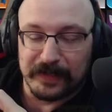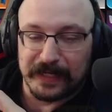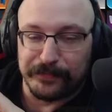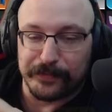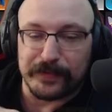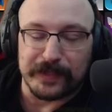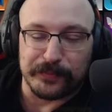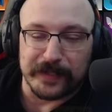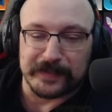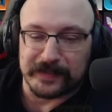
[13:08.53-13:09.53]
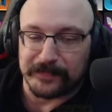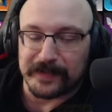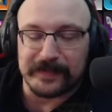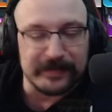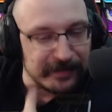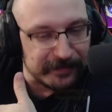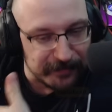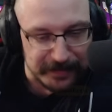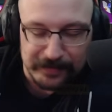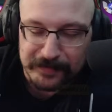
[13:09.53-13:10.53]
And if we look at the prices of this, this
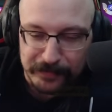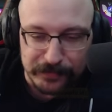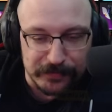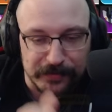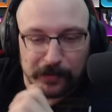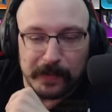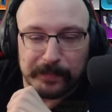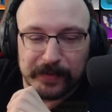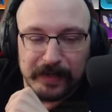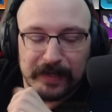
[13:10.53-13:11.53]
just continues to go up.